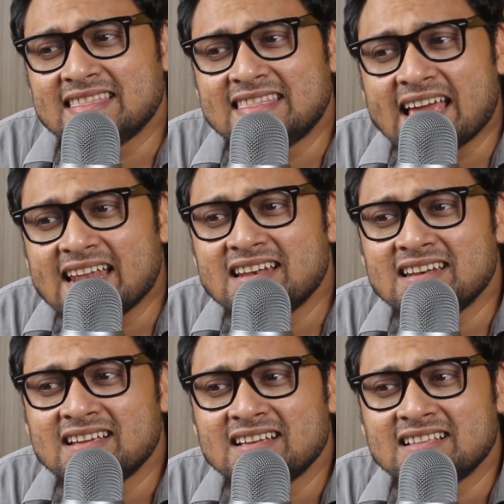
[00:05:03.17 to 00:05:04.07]

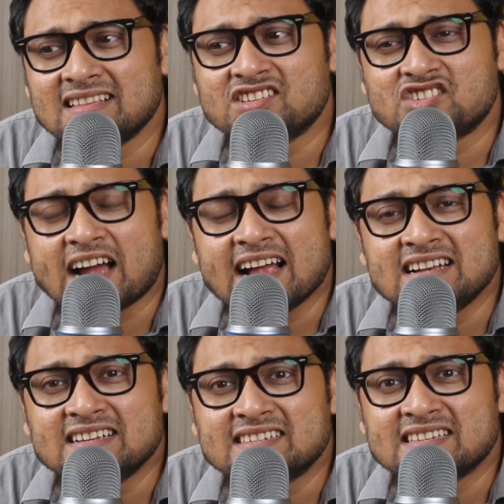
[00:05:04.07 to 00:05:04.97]
then the
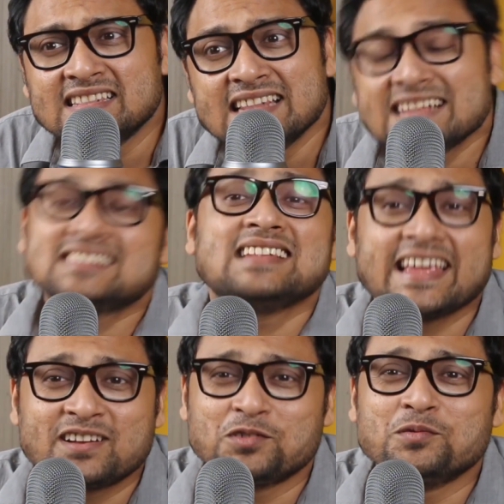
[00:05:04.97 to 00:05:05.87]
child is less
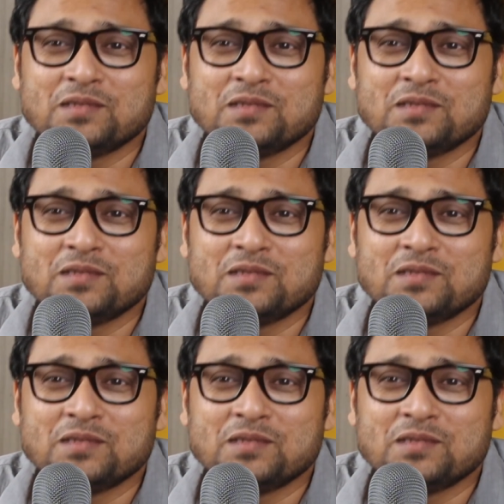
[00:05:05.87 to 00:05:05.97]
likely